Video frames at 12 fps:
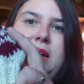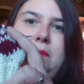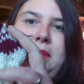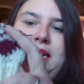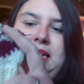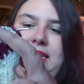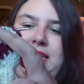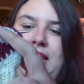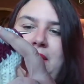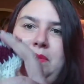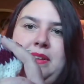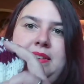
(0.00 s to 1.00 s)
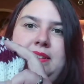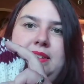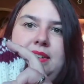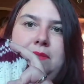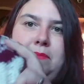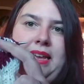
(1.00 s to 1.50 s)
but I
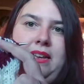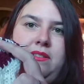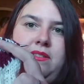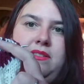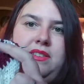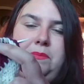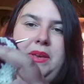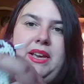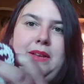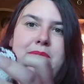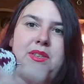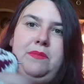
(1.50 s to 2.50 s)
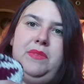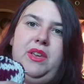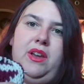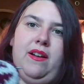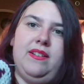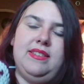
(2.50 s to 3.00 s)
went to Michael's to pick up some
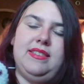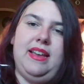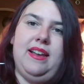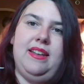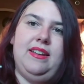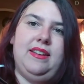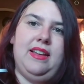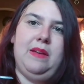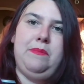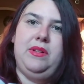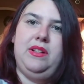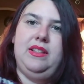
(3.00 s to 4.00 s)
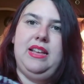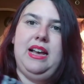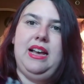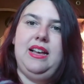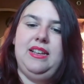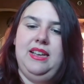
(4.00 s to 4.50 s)
yarn because I got a couple
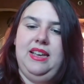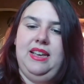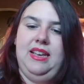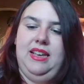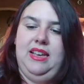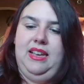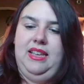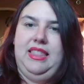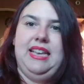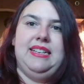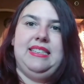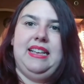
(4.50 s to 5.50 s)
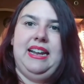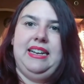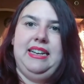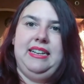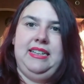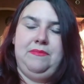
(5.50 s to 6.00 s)
things that I
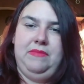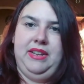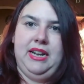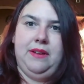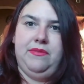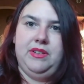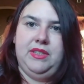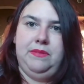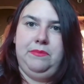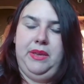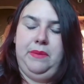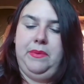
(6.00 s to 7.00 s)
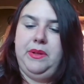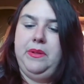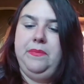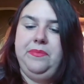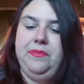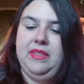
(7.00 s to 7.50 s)
need to knit up for some
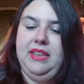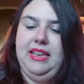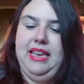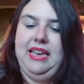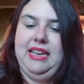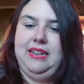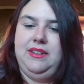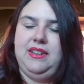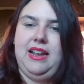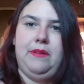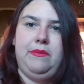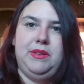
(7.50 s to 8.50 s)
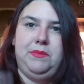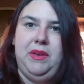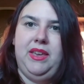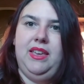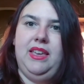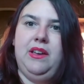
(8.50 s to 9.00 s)
people, and I was
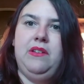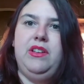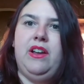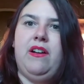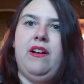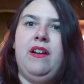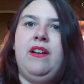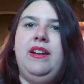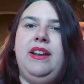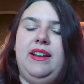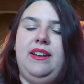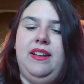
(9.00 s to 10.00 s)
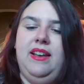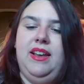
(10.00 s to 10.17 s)
picking out yarn, and